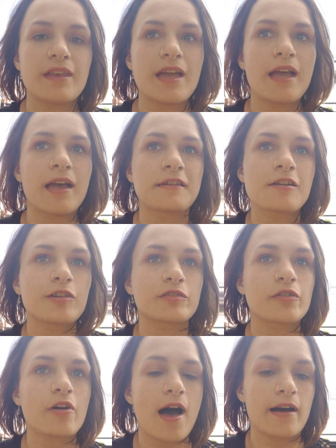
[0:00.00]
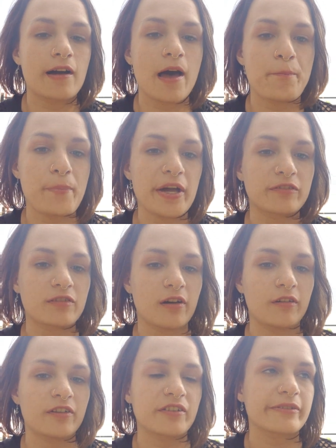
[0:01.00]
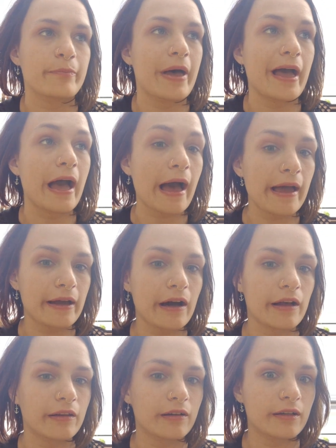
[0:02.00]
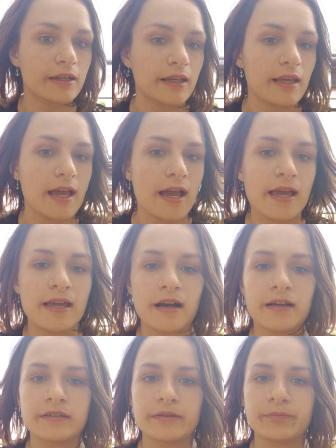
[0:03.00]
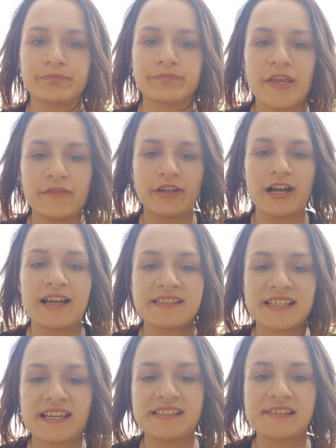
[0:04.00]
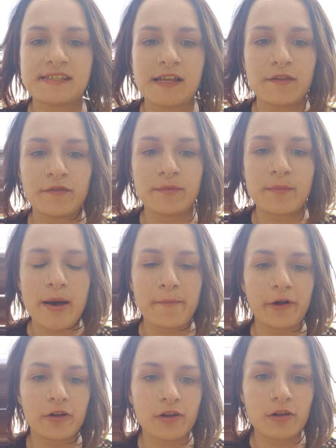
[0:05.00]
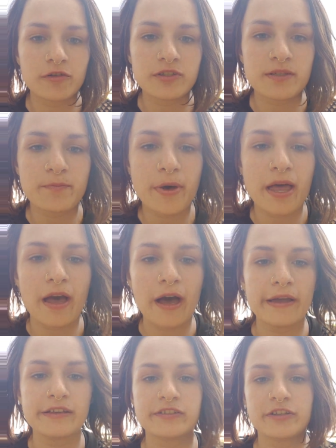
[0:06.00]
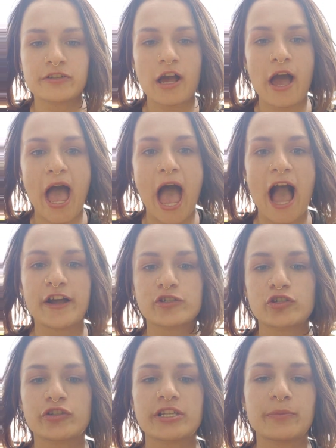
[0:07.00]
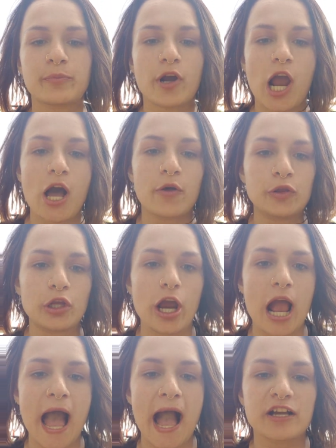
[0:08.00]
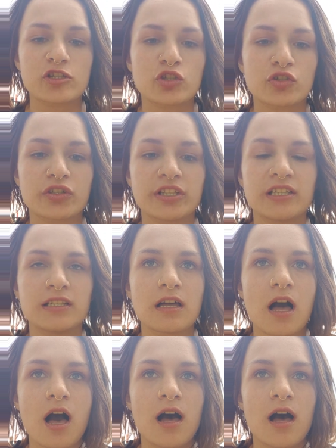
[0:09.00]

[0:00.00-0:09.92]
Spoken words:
And also I got picked on because of my eye color. And if you guys can't tell from up close, my eyes are not actually brown. They're actually